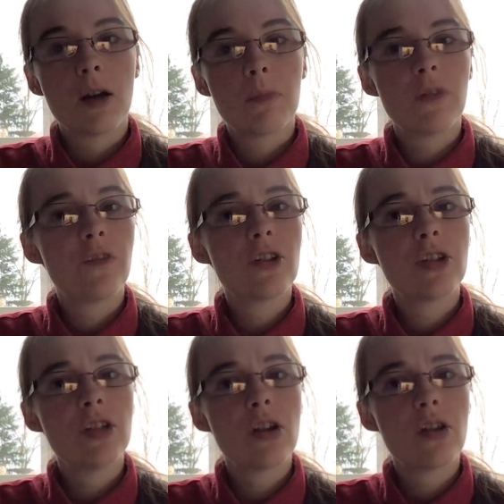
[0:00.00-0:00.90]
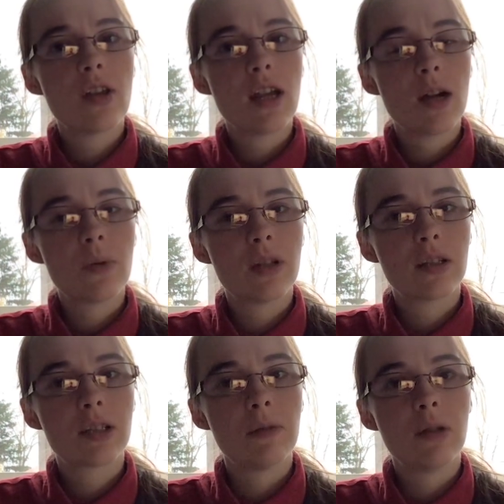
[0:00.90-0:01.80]
The first year that I was
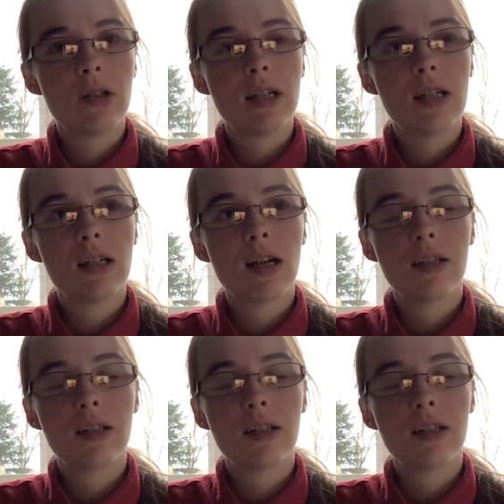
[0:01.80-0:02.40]
excommunicated,